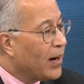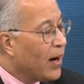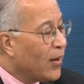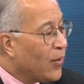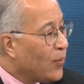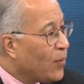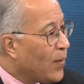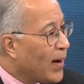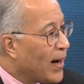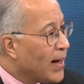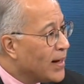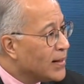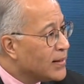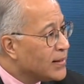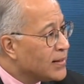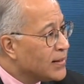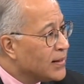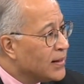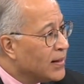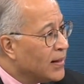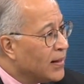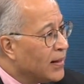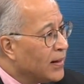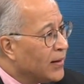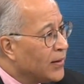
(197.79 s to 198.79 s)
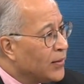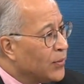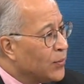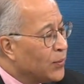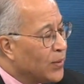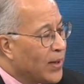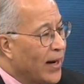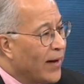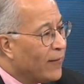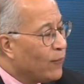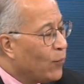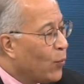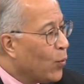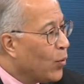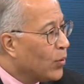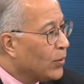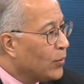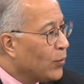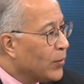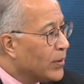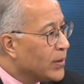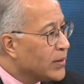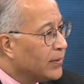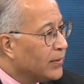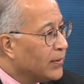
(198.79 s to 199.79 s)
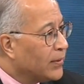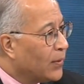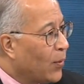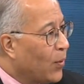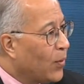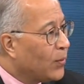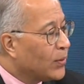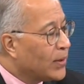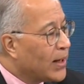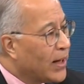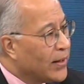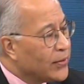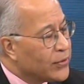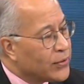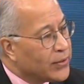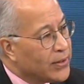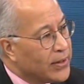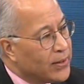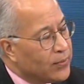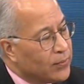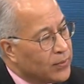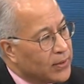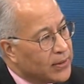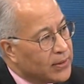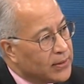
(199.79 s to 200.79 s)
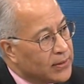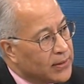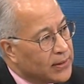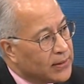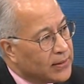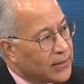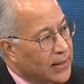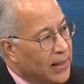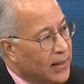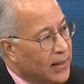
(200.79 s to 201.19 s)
Otherwise, you would have warlords. The whole country would